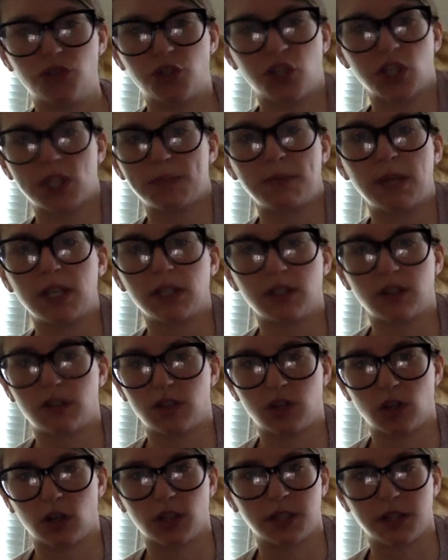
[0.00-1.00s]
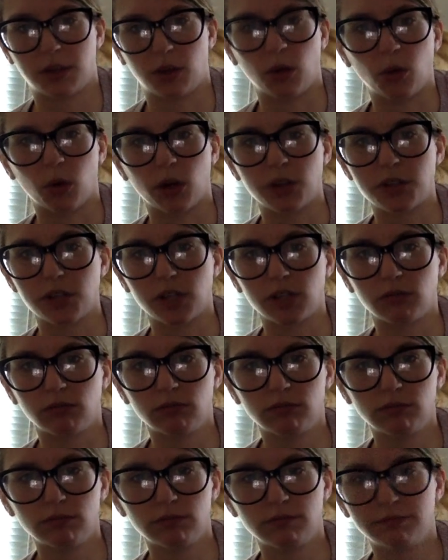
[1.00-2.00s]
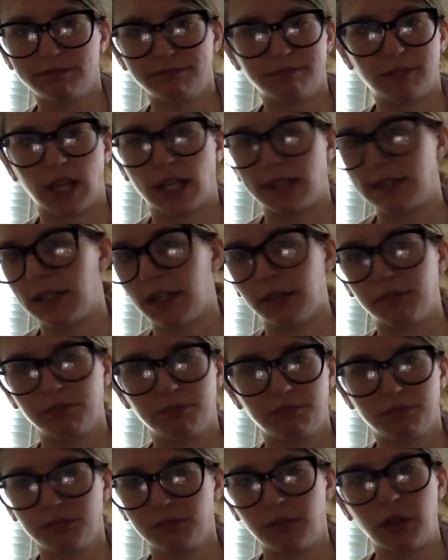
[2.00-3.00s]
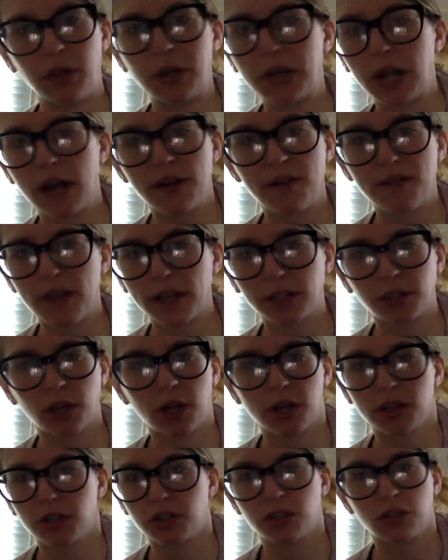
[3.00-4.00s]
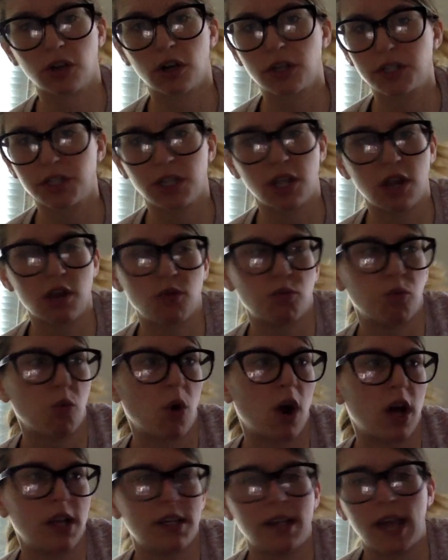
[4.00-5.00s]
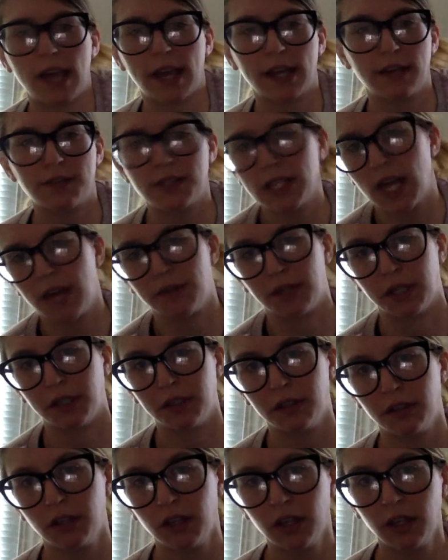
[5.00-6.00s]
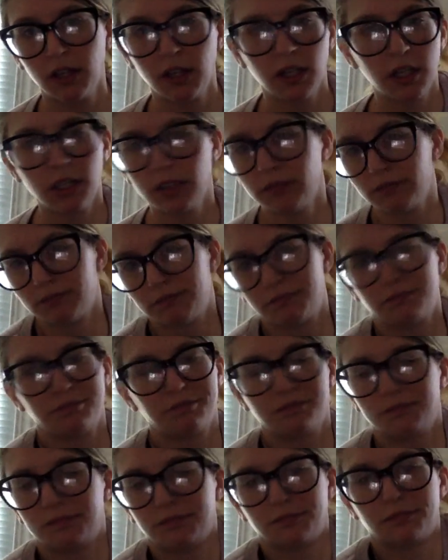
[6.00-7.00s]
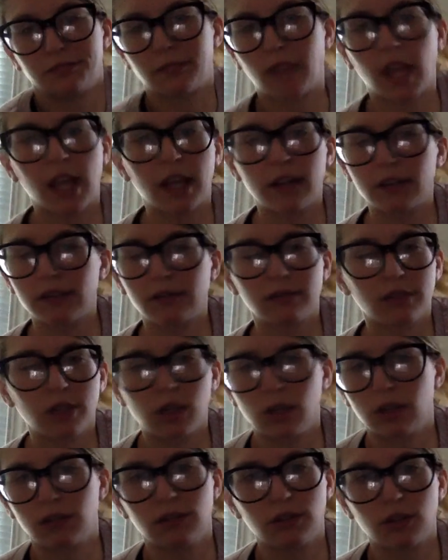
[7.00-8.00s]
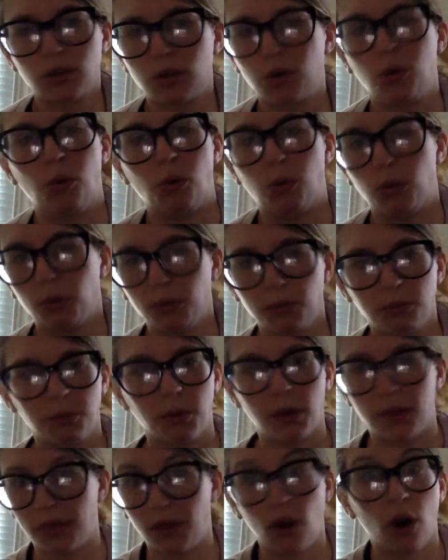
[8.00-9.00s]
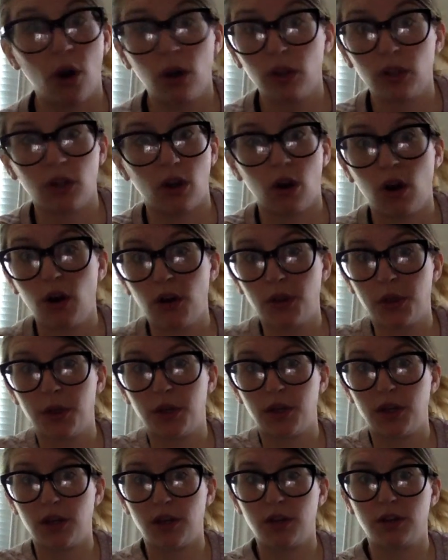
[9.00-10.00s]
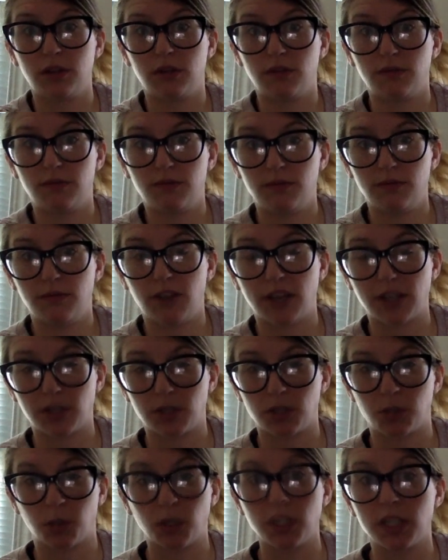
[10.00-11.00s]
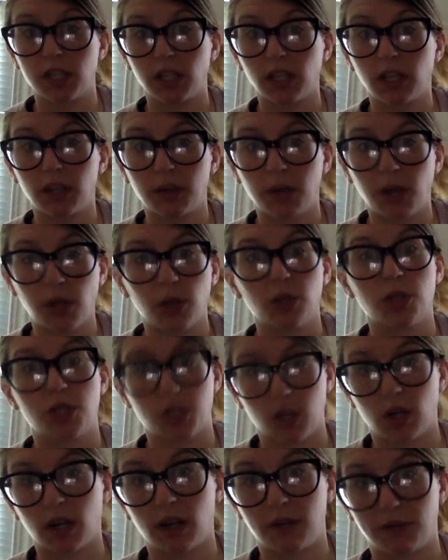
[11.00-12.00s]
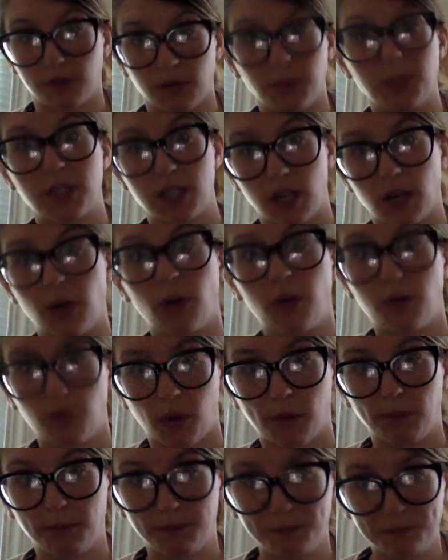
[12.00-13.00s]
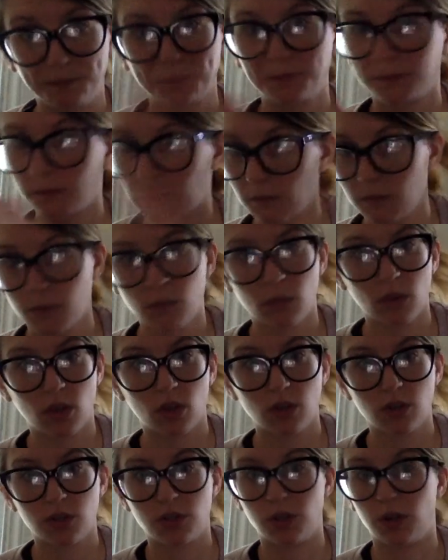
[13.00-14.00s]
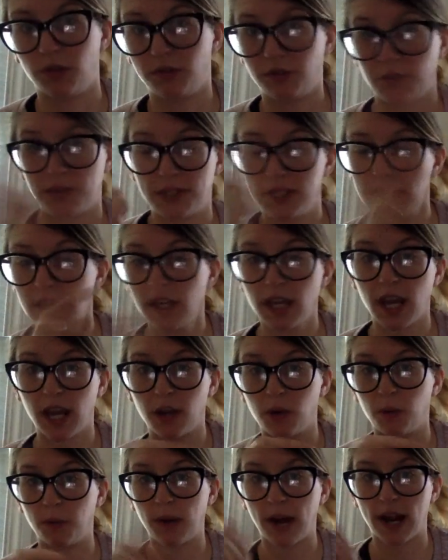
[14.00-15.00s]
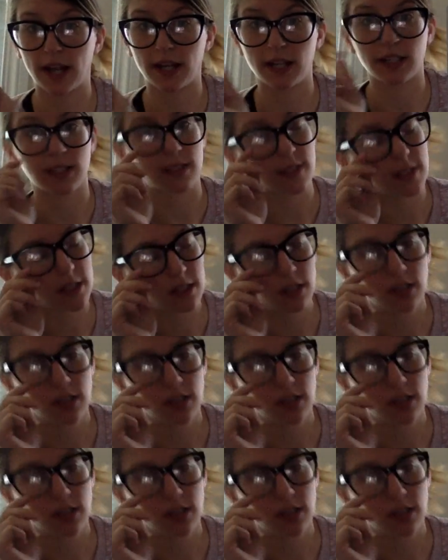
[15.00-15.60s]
just means it starts at the origin. That's it. You can have a vector that starts at 1, -7, and cool. But all the vectors we're dealing with are starting from standard form. So if you see the angle brackets,